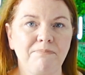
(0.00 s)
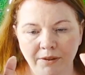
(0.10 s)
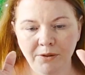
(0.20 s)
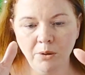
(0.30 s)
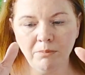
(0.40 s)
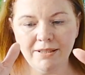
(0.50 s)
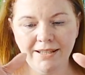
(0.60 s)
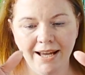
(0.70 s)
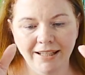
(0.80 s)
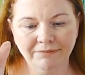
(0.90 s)
Number
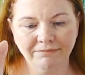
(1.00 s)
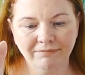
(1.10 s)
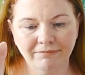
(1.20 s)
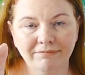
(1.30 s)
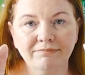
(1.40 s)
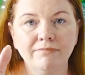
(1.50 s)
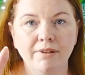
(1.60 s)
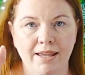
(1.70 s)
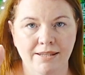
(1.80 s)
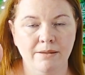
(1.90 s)
10
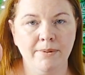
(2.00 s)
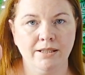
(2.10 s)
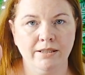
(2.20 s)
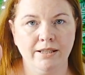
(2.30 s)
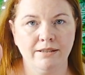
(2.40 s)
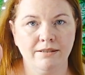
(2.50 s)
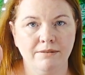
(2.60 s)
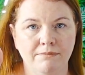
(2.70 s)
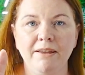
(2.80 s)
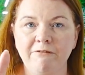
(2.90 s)
is the big leagues.
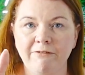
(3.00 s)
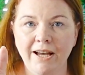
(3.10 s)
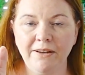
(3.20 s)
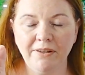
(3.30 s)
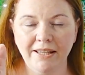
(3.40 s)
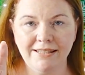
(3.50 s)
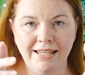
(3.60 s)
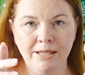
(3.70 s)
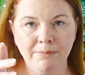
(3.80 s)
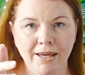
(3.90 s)
If Fiverr is
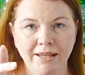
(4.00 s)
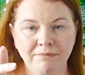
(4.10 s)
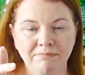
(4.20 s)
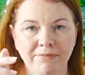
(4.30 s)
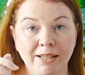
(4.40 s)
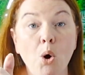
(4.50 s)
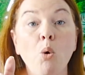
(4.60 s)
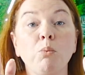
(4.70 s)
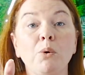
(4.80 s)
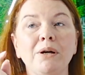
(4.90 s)
eBay, then
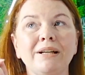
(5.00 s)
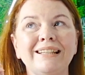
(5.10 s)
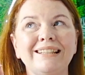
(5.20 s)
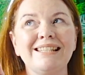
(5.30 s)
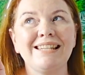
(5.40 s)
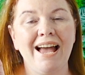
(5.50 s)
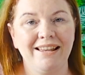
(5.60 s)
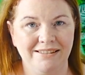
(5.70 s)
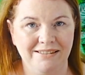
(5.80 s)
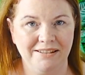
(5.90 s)
Upwork is
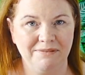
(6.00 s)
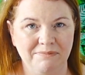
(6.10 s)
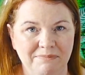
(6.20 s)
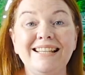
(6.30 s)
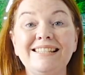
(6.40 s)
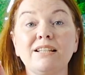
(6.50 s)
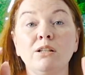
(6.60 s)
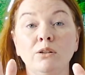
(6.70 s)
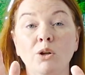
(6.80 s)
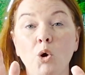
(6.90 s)
Etsy. It's
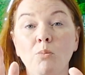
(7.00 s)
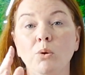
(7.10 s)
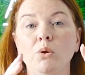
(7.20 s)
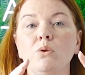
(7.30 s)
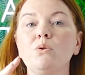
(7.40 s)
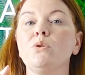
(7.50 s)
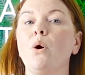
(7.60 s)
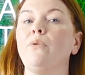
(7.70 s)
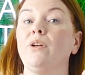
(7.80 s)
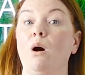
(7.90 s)
global,
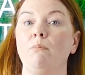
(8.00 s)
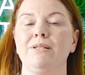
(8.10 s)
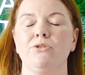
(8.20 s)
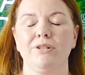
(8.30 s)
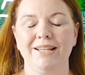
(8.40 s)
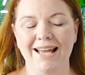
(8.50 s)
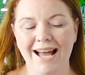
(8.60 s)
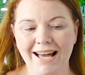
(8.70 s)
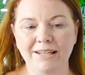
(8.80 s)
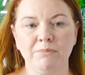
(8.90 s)
so the competition
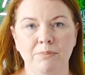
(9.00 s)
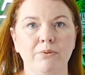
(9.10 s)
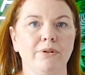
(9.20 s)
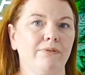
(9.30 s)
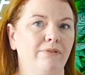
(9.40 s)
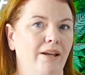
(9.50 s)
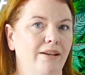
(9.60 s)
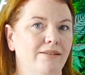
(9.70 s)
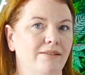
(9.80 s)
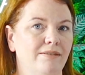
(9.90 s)
can be pretty
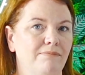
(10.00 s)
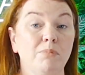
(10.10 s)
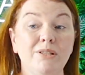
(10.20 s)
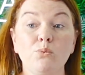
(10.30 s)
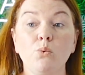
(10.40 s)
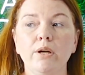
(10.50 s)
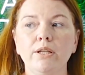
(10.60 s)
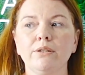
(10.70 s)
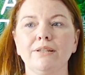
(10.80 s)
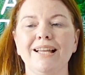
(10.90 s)
fierce, but it's where
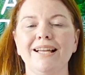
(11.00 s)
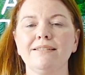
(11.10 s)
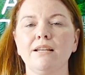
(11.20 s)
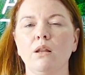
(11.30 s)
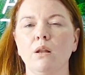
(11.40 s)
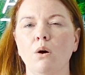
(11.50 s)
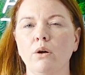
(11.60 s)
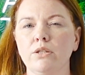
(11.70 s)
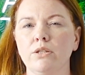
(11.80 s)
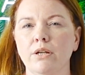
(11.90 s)
you can land
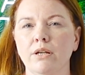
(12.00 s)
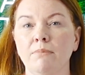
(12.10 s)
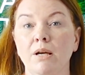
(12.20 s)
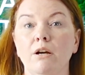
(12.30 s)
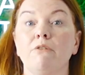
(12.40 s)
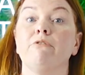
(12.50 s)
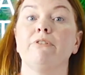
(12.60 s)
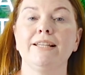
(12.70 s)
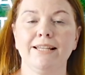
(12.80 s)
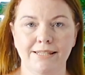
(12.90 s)
longer term
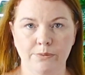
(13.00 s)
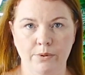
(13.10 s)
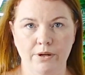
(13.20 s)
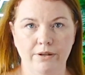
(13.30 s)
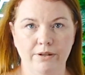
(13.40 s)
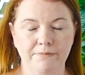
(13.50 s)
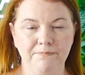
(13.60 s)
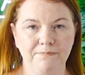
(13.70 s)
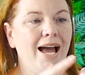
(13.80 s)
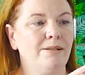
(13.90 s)
freelance work.
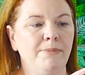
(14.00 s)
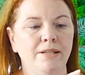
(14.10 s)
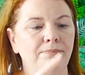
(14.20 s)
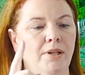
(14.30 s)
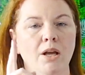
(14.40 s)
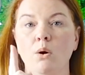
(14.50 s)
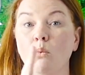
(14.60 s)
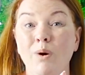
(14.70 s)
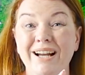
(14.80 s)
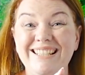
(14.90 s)
Admin,
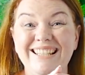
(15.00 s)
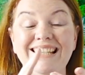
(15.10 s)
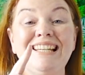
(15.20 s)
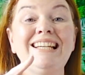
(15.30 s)
writing,